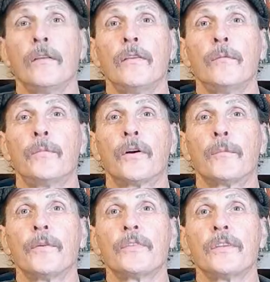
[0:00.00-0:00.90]
The
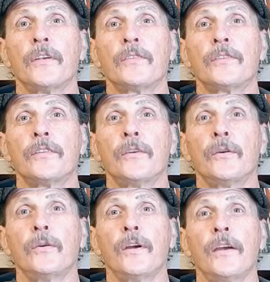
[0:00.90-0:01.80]
purpose is
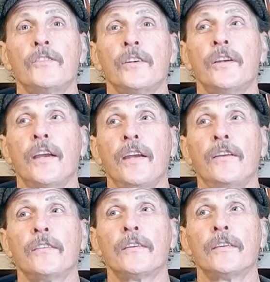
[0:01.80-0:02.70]
to
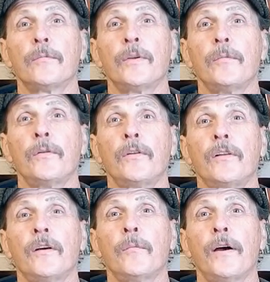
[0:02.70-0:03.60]
educate people
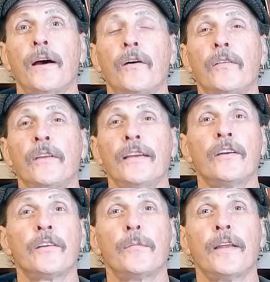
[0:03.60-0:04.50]
about the
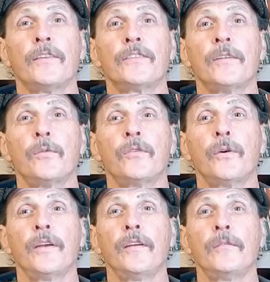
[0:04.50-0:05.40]
interdependency
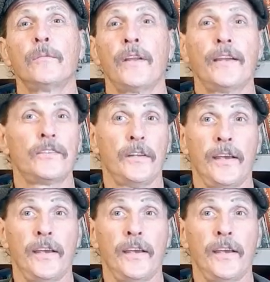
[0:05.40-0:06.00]
between plants and